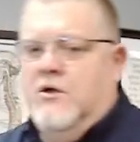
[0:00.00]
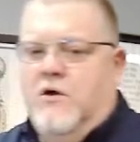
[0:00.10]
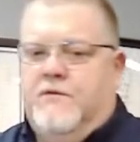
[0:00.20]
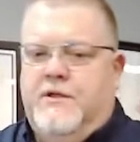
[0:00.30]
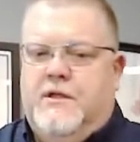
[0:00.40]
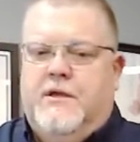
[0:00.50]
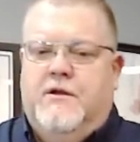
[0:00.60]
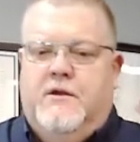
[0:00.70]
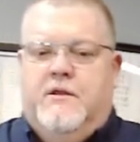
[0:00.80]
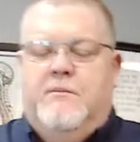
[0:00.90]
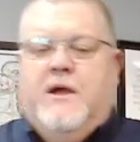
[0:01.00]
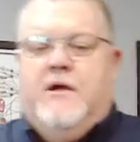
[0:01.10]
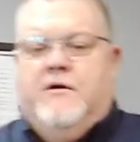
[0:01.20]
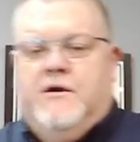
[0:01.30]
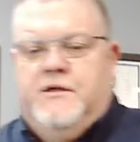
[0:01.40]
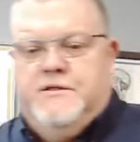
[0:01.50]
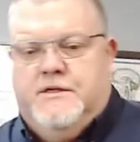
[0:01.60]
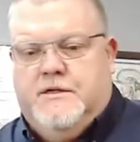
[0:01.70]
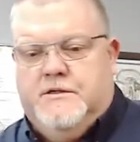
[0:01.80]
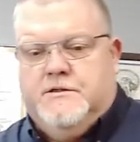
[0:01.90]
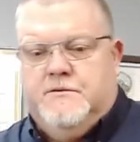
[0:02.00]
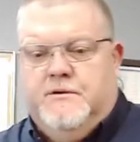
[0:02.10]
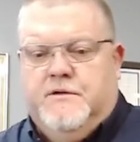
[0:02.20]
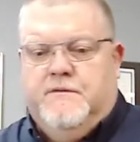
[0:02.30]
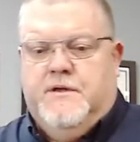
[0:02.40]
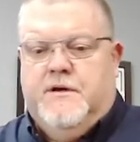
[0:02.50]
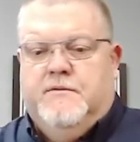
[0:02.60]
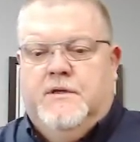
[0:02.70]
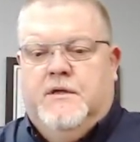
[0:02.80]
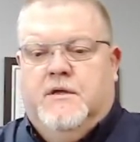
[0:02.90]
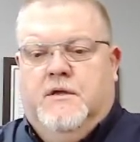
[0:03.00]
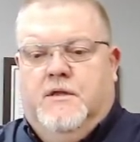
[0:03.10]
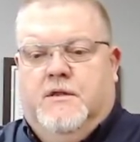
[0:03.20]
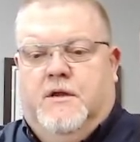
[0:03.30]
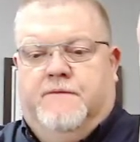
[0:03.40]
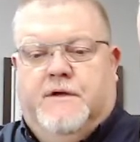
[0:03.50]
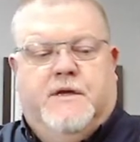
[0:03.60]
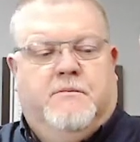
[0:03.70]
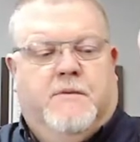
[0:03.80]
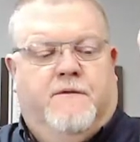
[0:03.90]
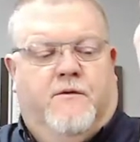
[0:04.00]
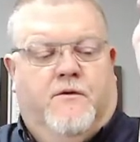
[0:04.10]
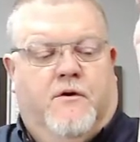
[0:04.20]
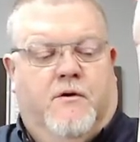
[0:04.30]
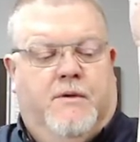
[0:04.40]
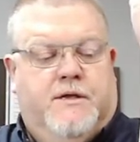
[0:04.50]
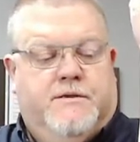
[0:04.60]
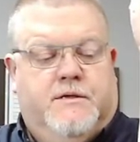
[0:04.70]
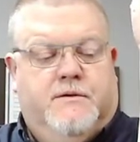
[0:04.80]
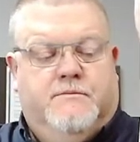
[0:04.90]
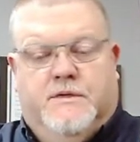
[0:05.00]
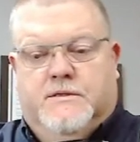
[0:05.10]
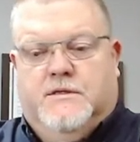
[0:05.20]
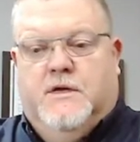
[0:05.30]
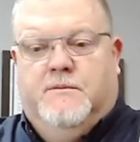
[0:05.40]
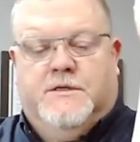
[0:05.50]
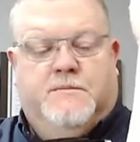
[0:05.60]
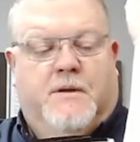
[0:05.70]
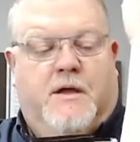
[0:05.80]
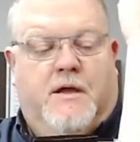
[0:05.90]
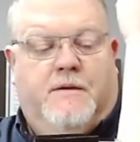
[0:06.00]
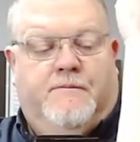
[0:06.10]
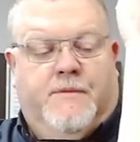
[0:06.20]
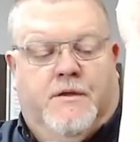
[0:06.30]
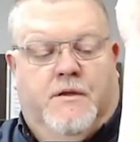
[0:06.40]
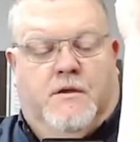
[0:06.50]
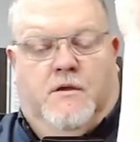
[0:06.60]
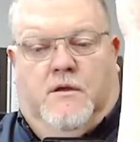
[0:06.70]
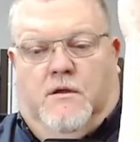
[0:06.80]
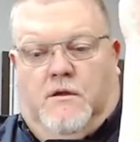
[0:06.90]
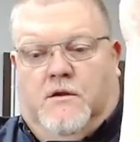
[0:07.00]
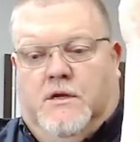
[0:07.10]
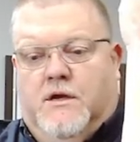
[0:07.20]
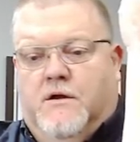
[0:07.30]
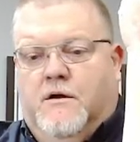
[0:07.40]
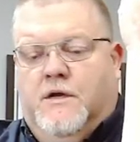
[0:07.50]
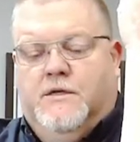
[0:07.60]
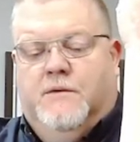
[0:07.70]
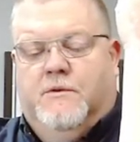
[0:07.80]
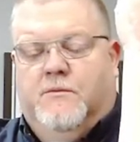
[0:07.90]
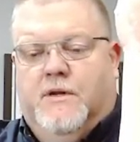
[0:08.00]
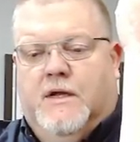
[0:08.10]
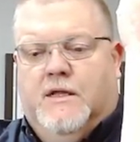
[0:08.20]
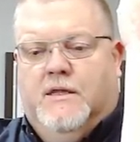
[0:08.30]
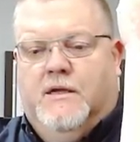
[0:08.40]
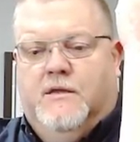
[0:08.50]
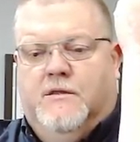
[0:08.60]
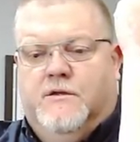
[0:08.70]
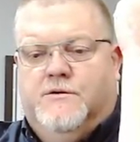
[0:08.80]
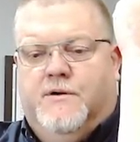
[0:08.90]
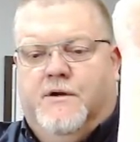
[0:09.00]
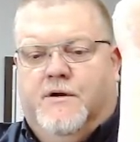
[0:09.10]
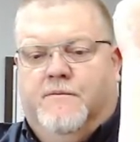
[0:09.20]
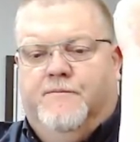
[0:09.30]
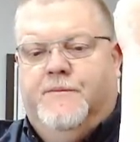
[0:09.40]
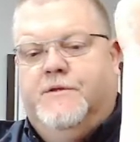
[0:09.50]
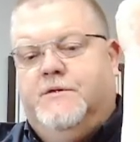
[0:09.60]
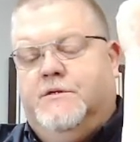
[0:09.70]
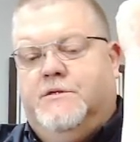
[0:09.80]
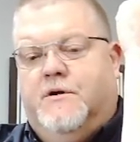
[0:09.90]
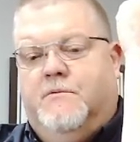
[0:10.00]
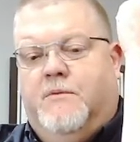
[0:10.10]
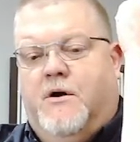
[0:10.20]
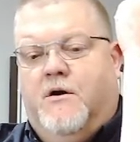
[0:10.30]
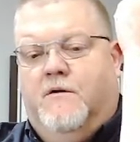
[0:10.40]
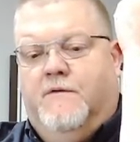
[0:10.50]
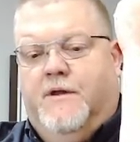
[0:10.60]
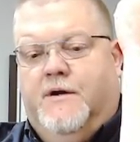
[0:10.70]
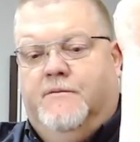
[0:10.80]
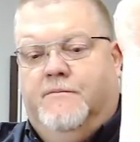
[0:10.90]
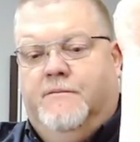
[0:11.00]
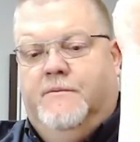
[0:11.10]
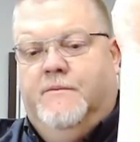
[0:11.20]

Hopefully you can hear it in the background. You can see it on the screen over there. That if I take my forearm as a dummy spine, you're going to hear something. When I click the trigger, it's going to start a bar over there.